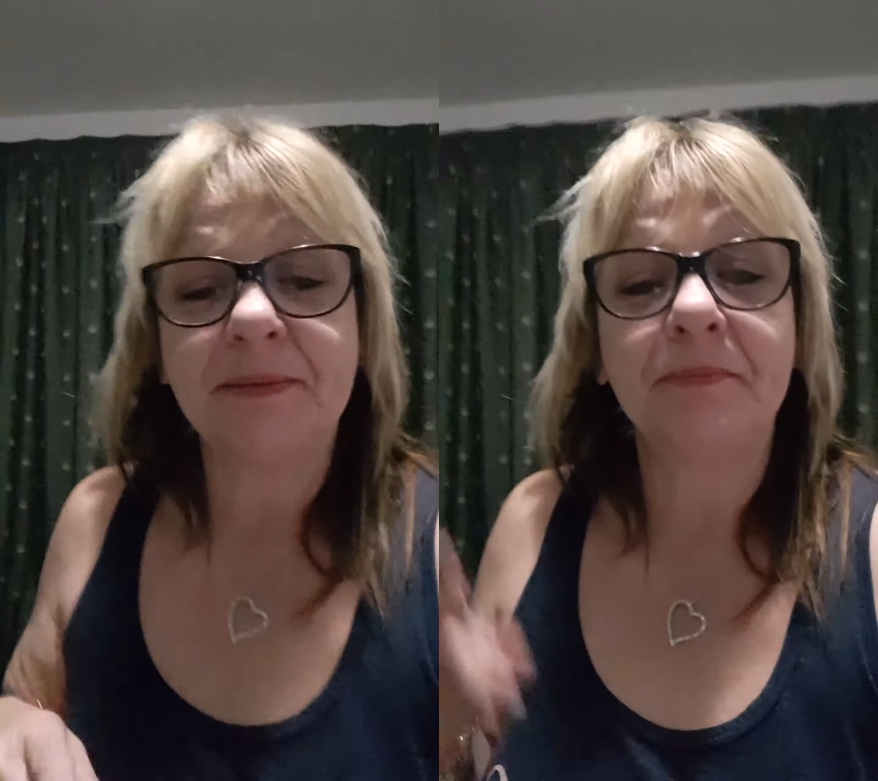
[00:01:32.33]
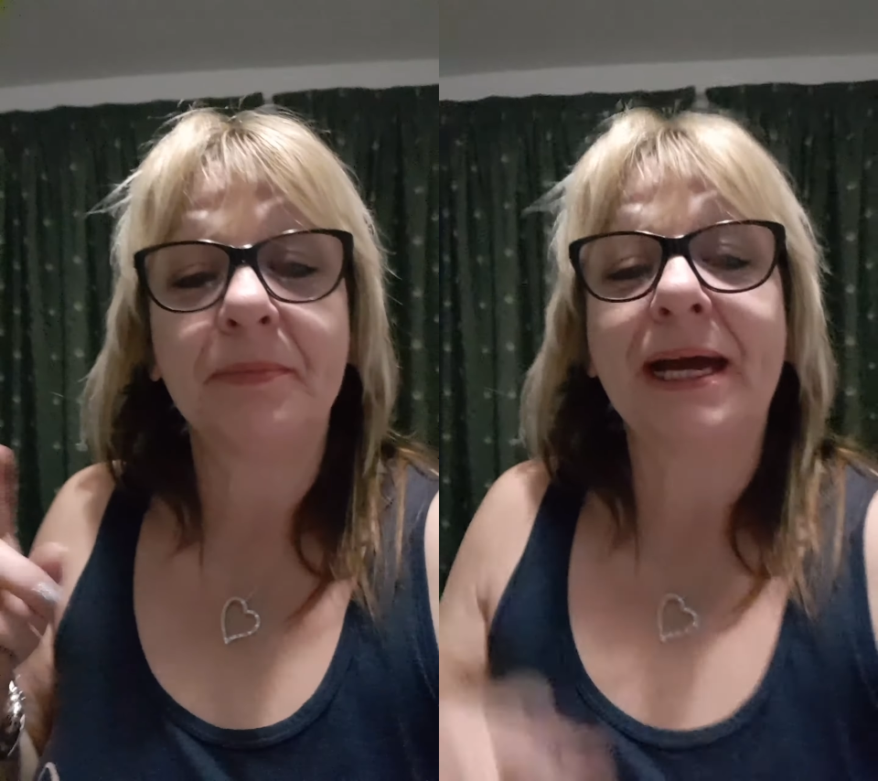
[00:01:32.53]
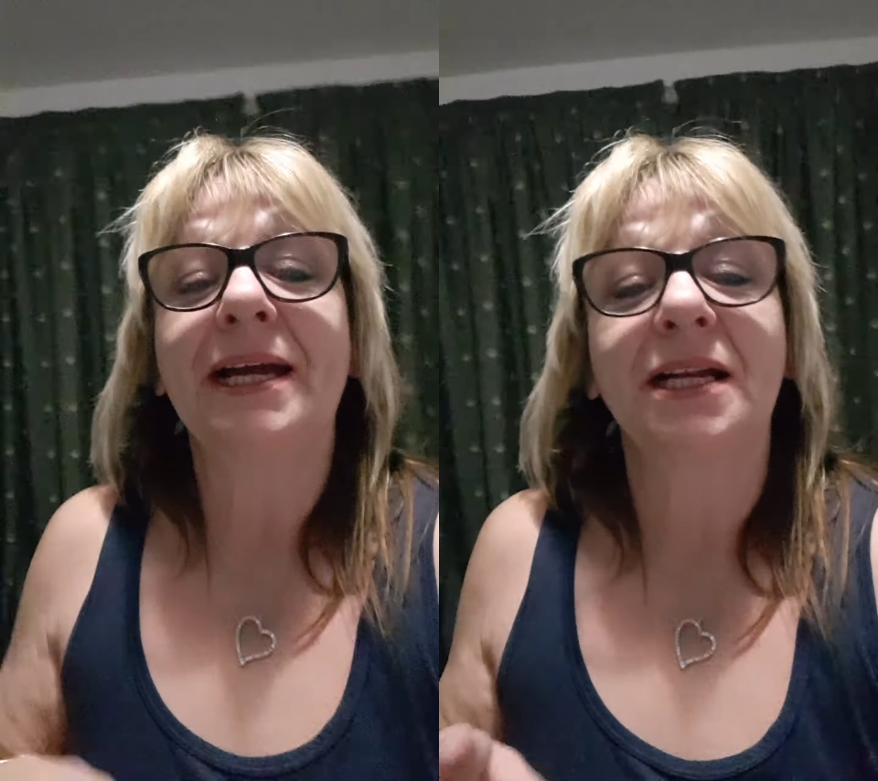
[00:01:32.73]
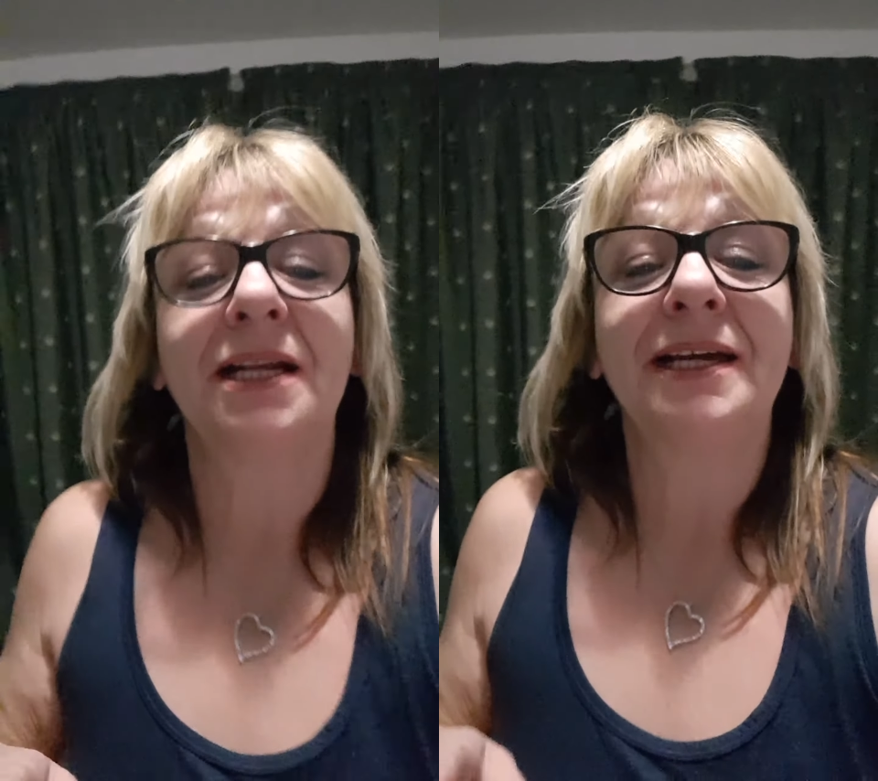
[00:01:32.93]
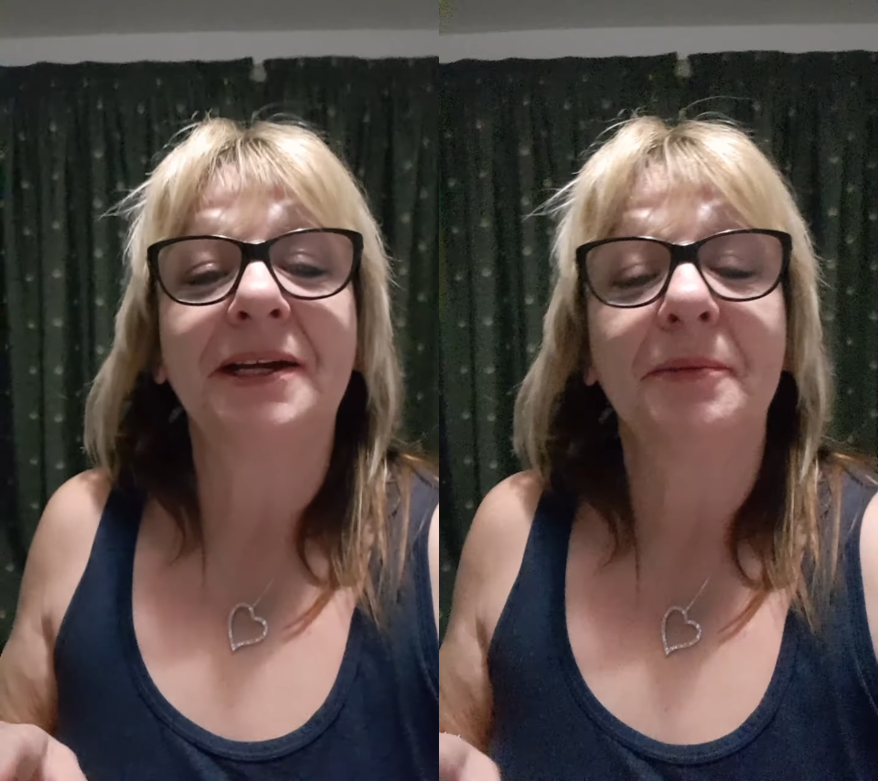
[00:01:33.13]
him
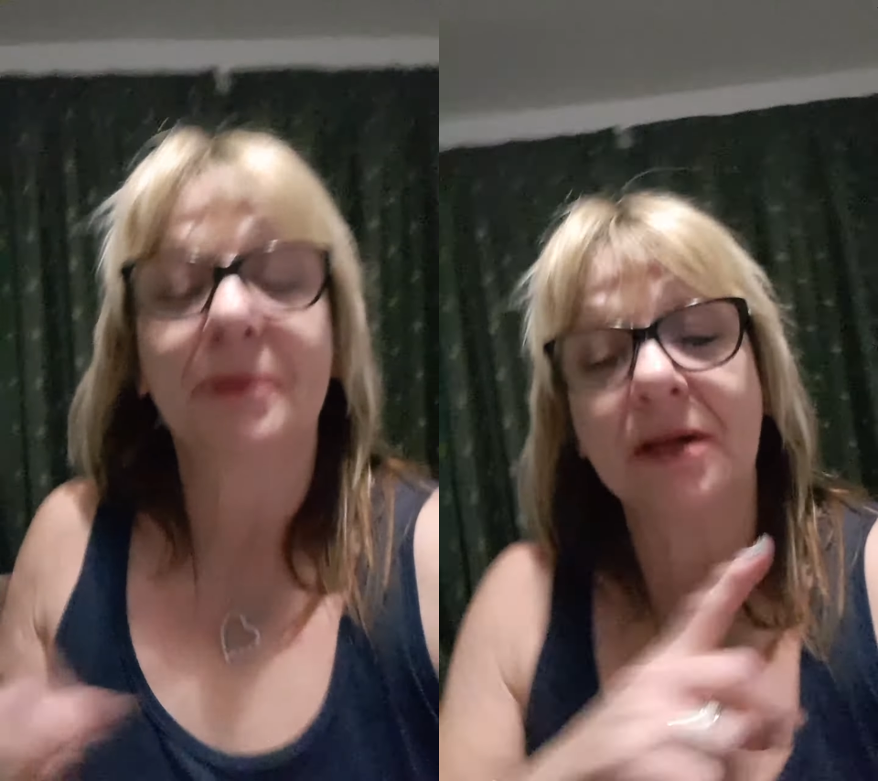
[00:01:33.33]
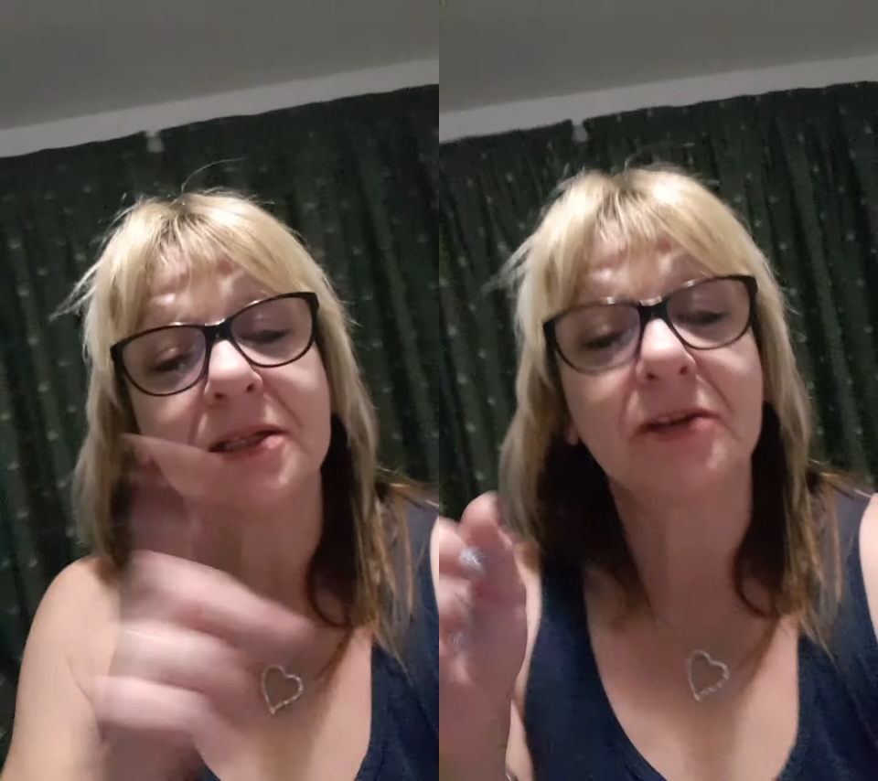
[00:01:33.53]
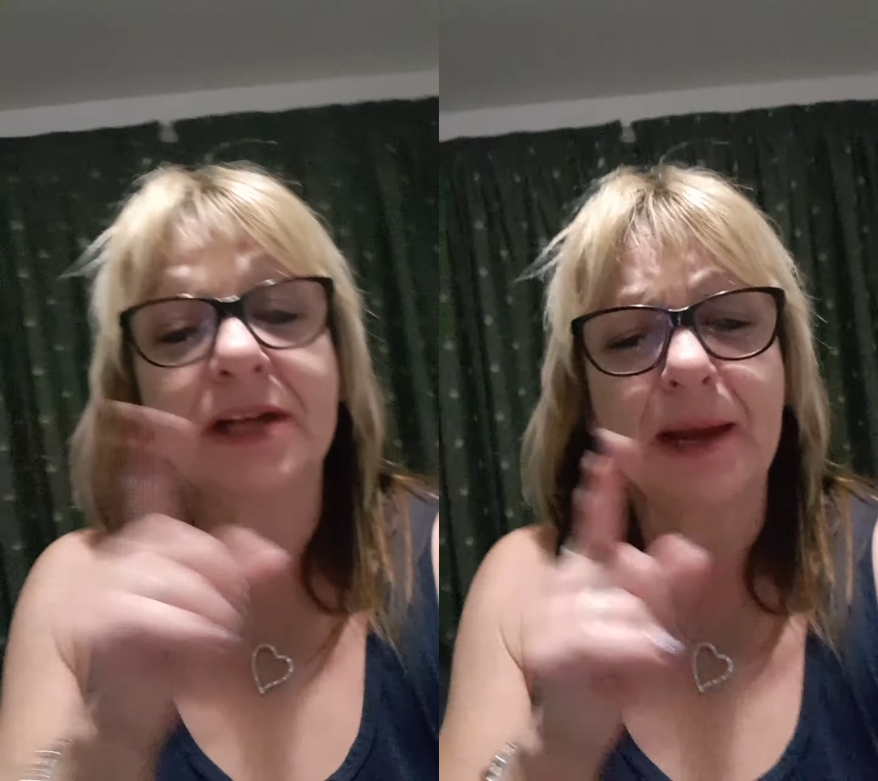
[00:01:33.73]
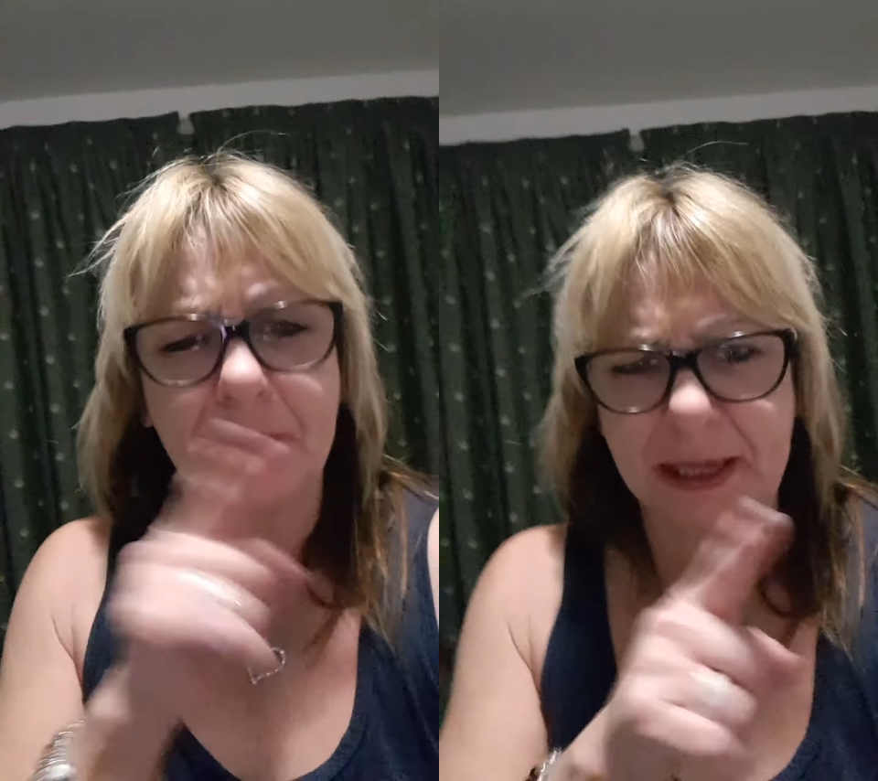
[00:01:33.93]
badly, but I don't care.